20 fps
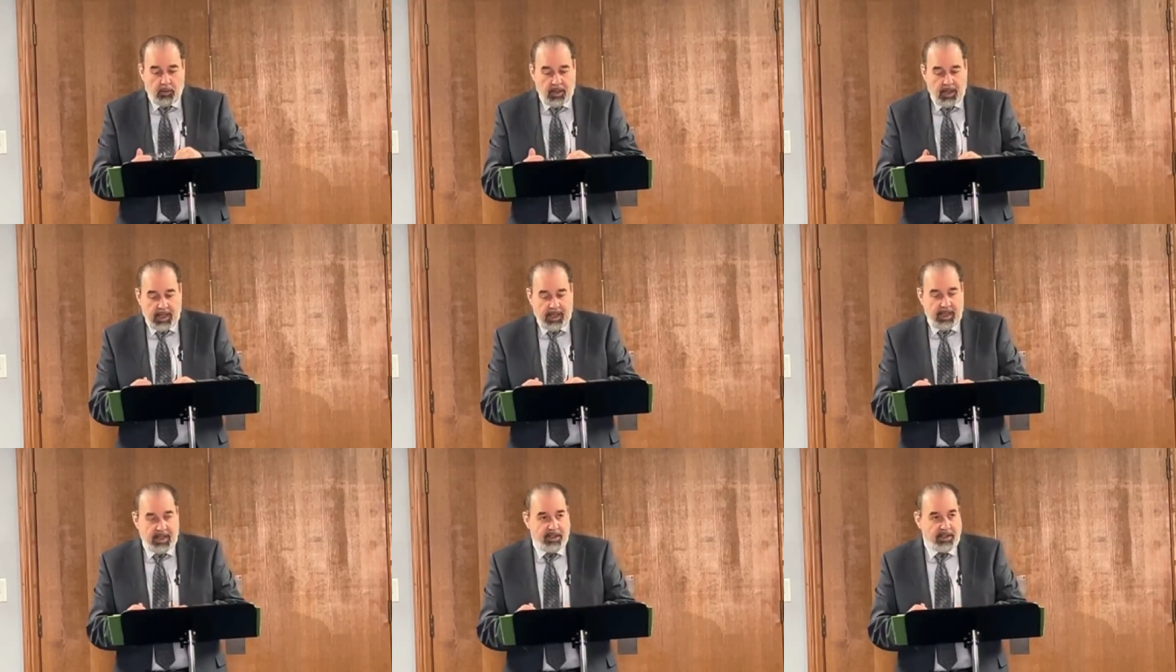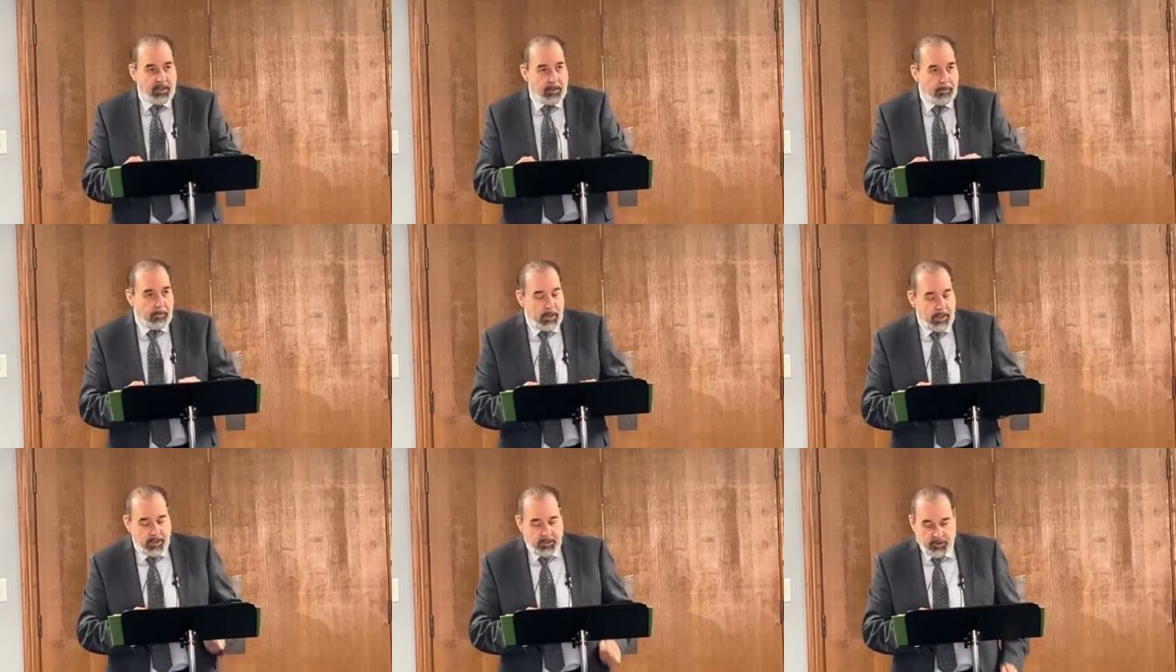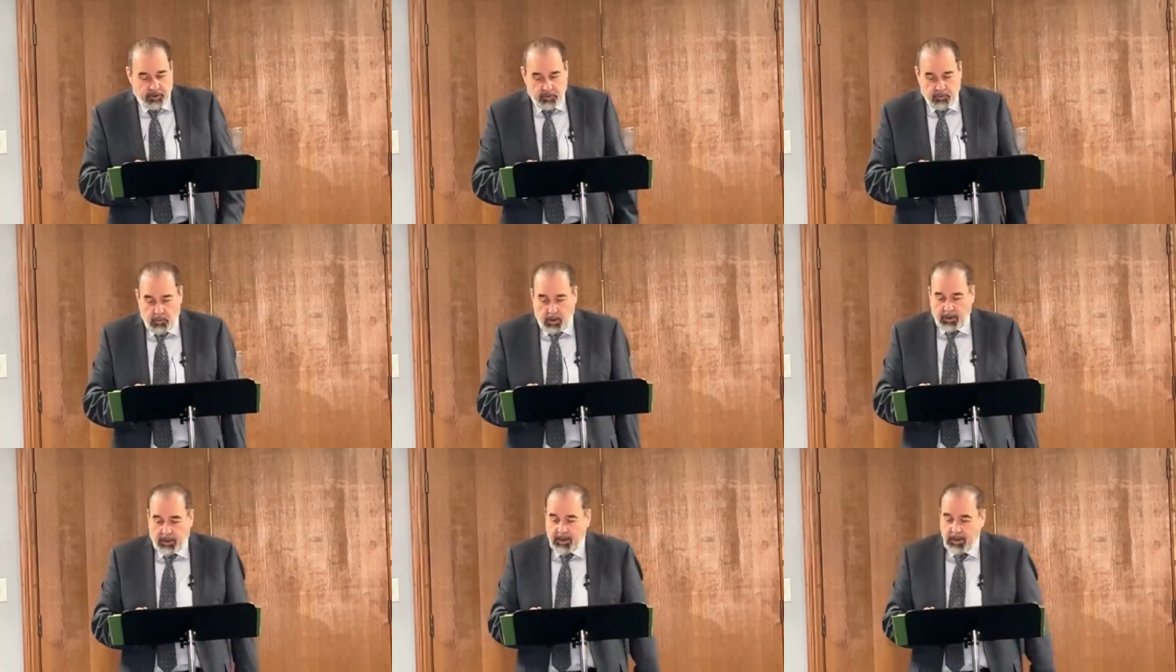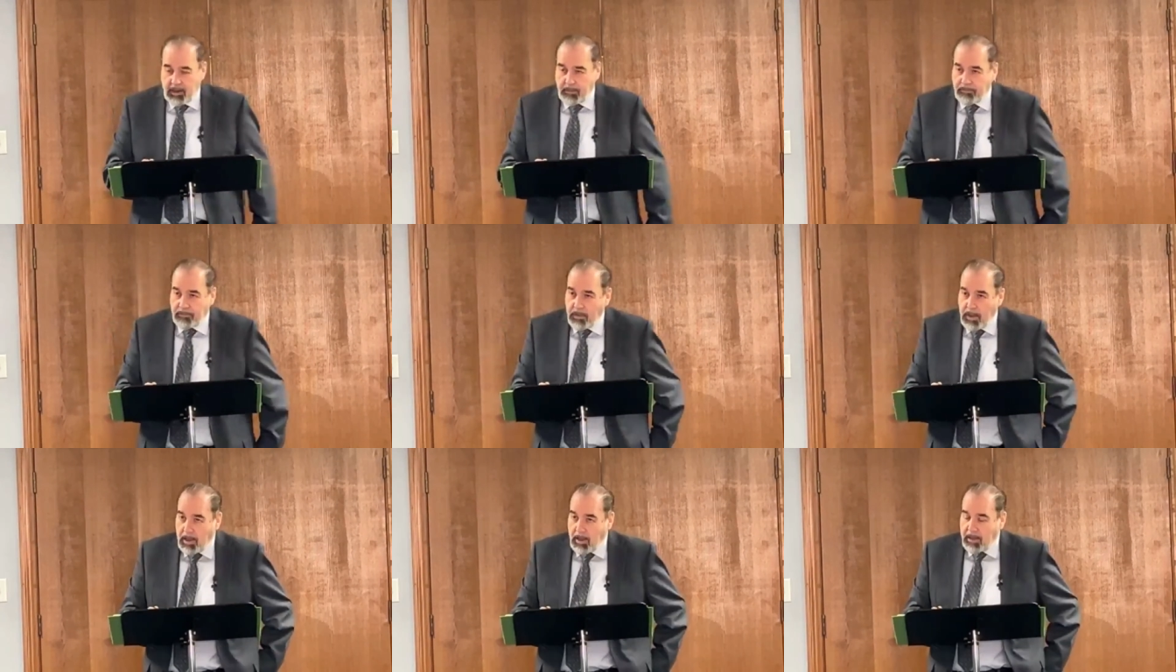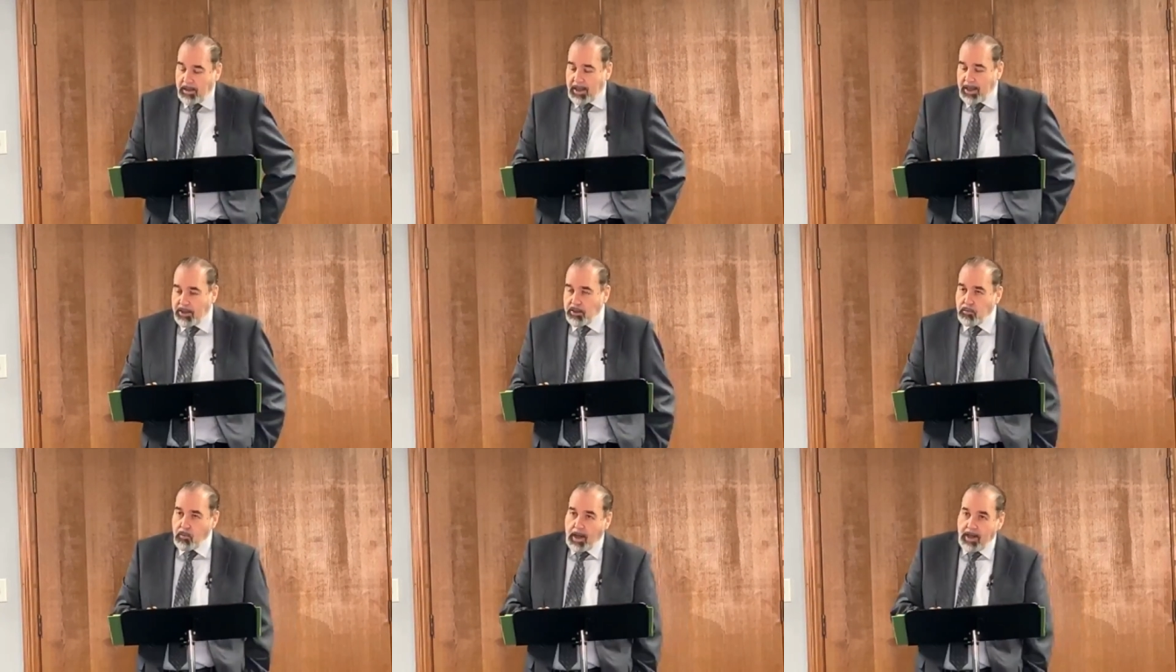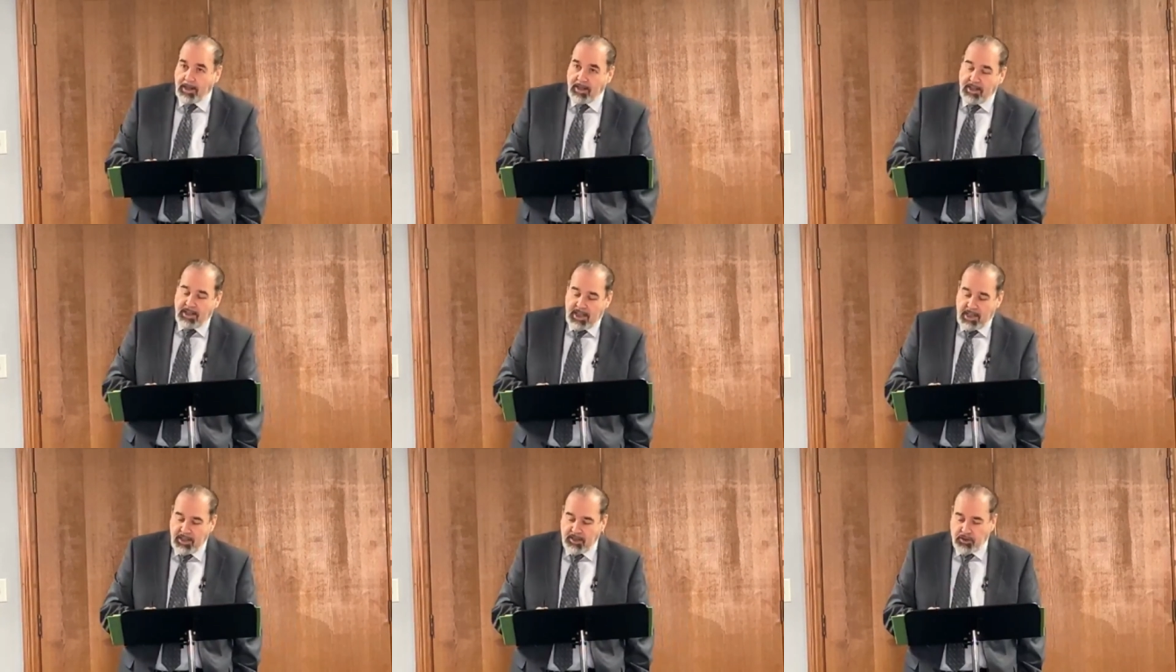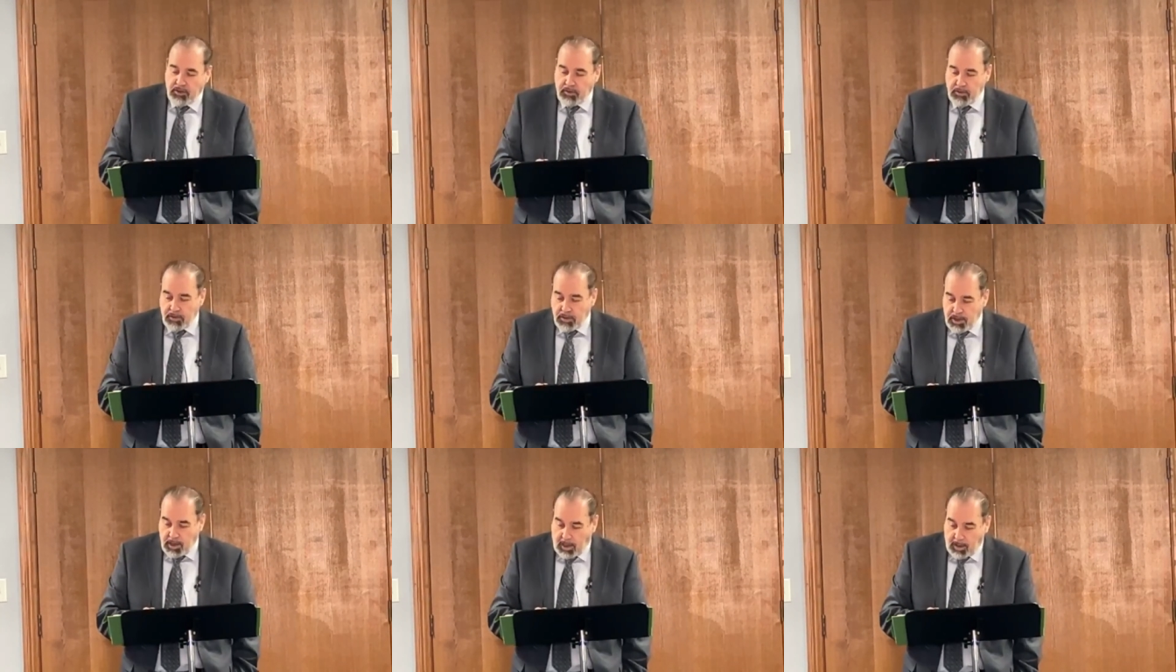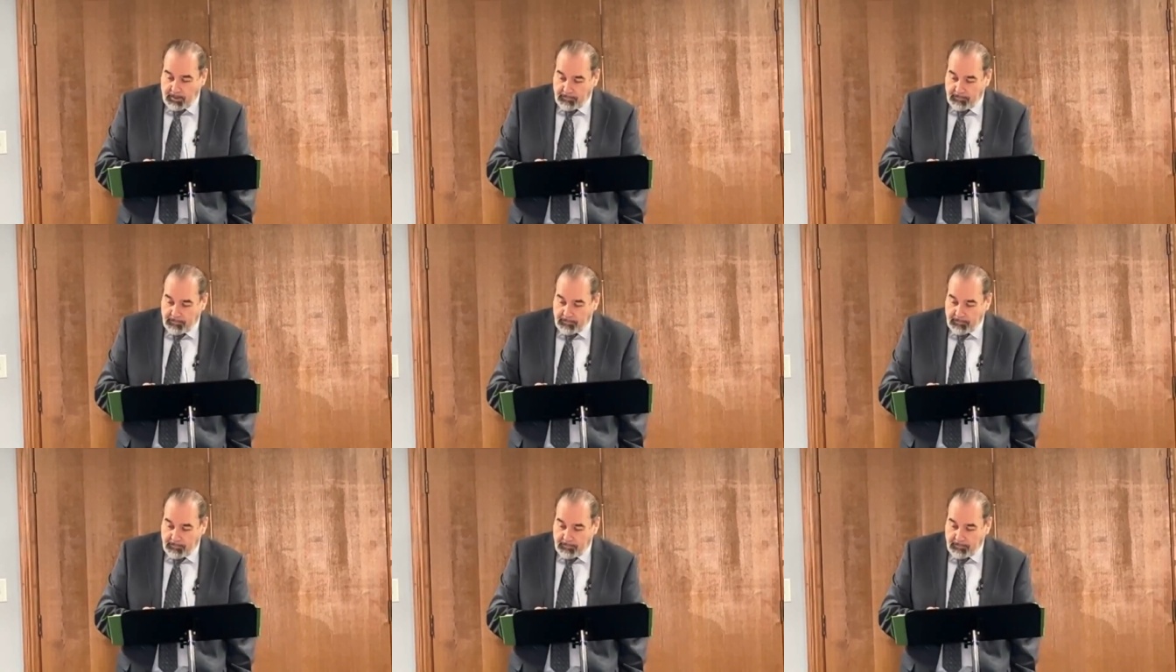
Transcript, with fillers: who needs to be instructed. That's why teachers